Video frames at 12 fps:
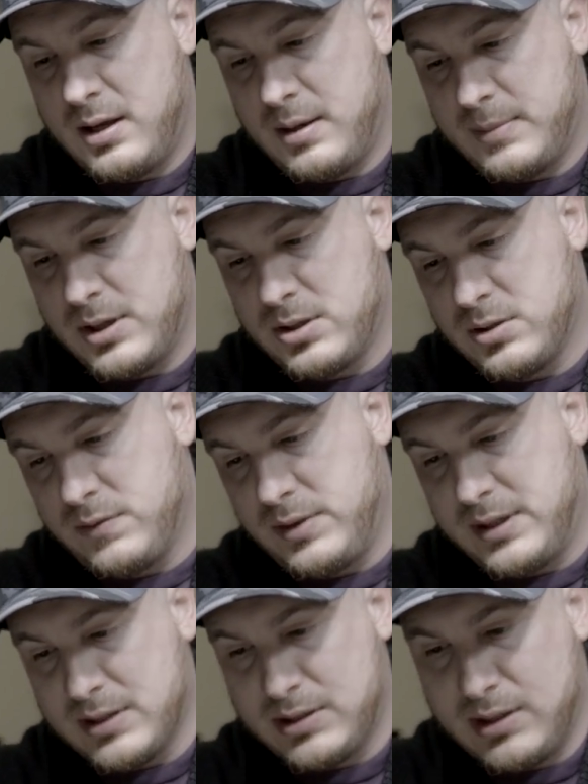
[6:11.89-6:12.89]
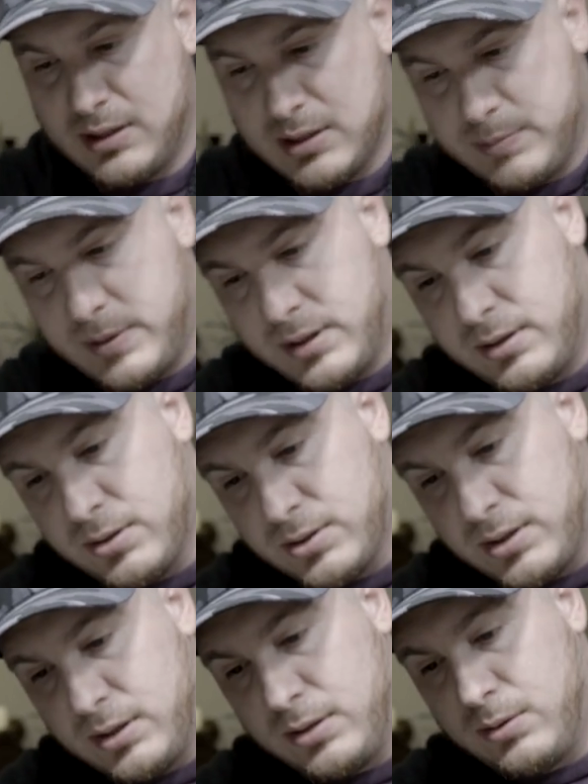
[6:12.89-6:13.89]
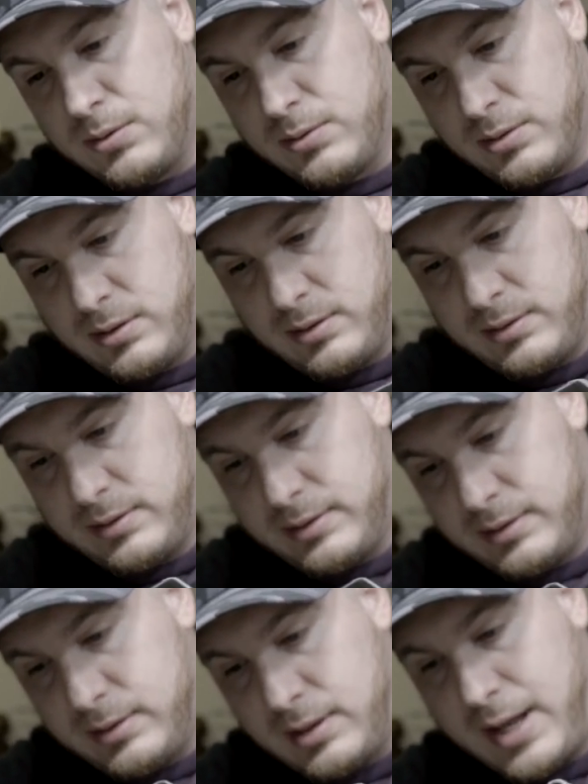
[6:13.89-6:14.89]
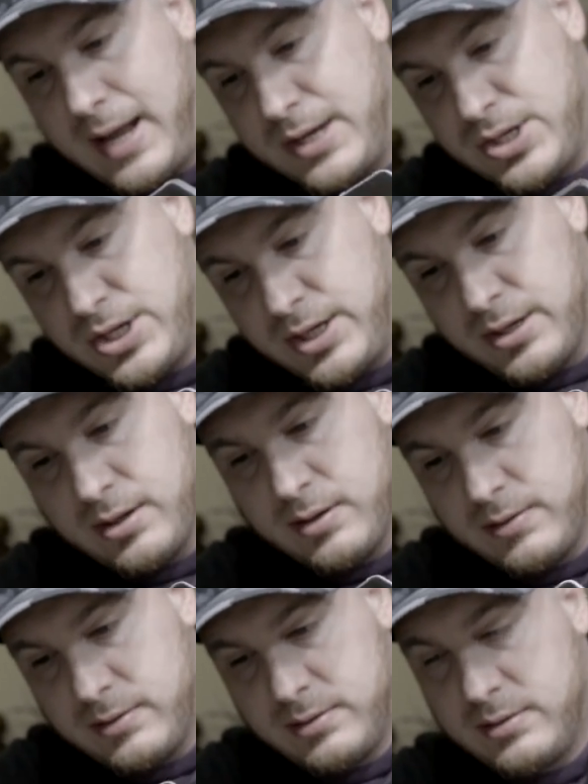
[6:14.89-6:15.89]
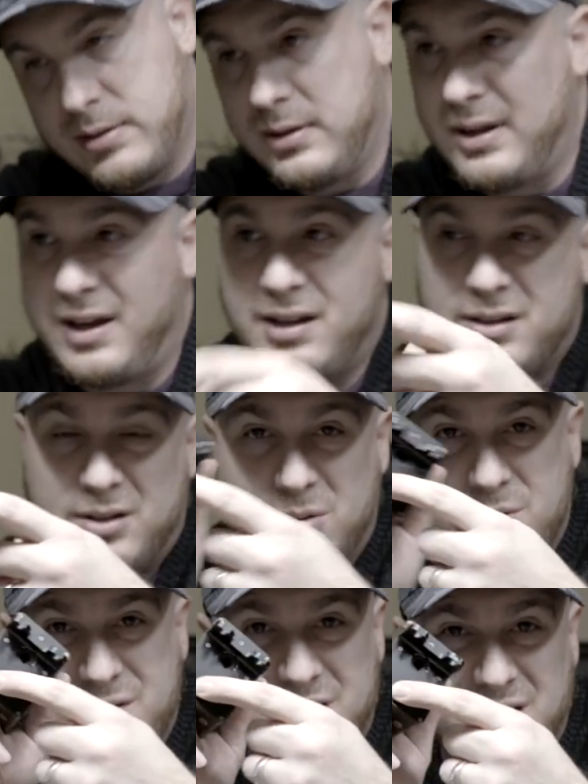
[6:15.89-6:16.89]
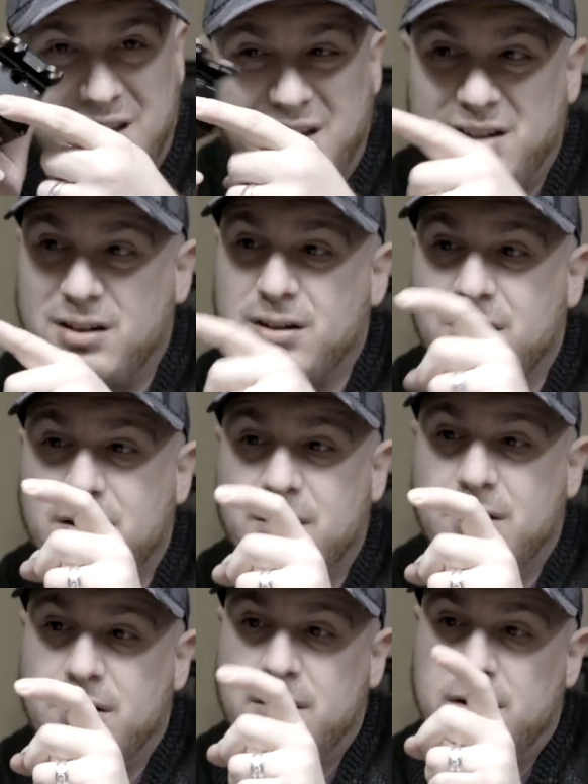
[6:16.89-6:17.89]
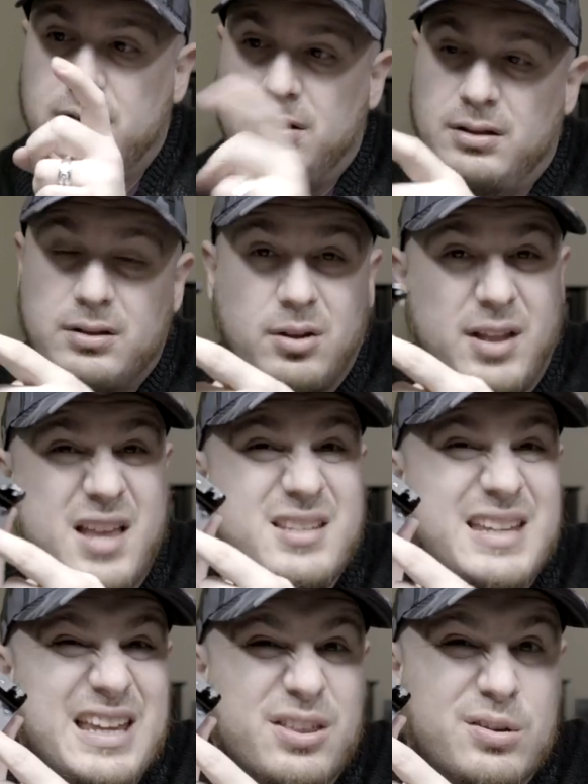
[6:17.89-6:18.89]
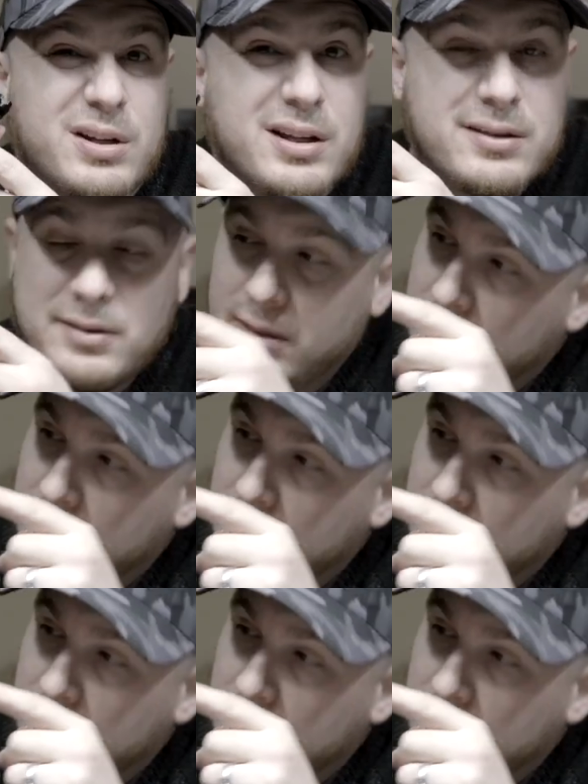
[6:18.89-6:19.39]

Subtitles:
I'm not sure if you can see this, but there's a little latch here that goes in here. No, that's the Ethernet.